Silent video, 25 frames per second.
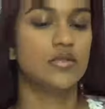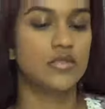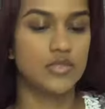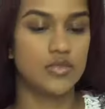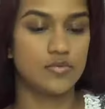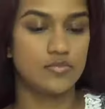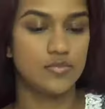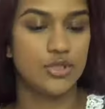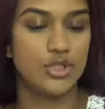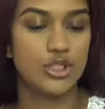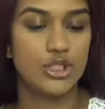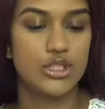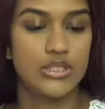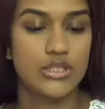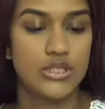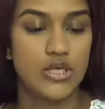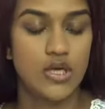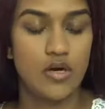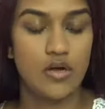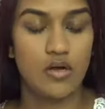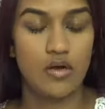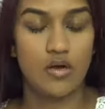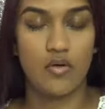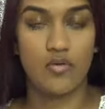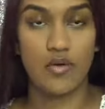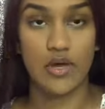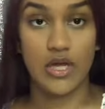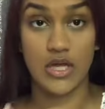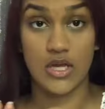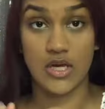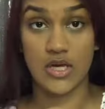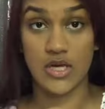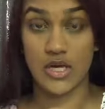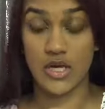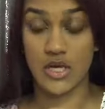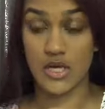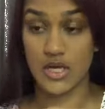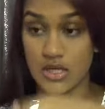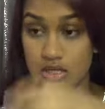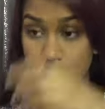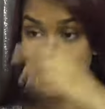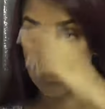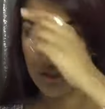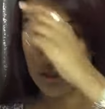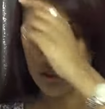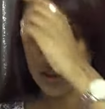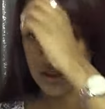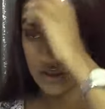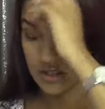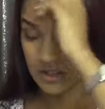So I'm just gonna go ahead
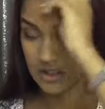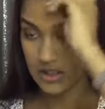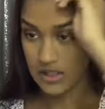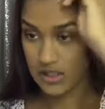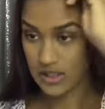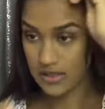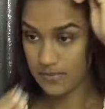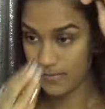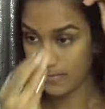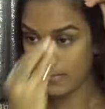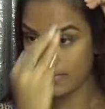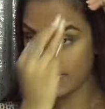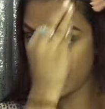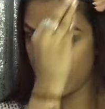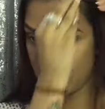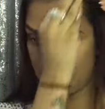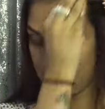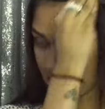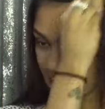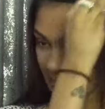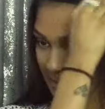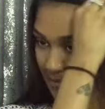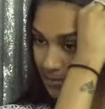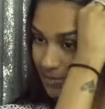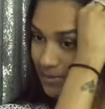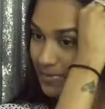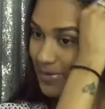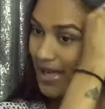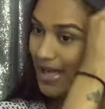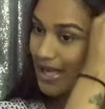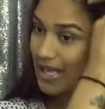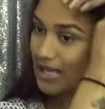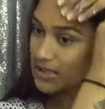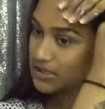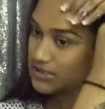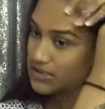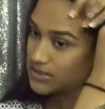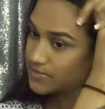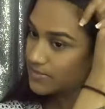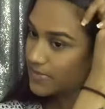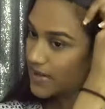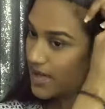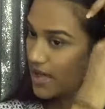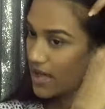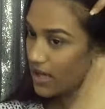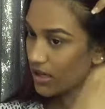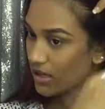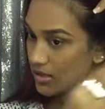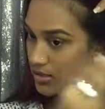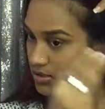and clip my bangs back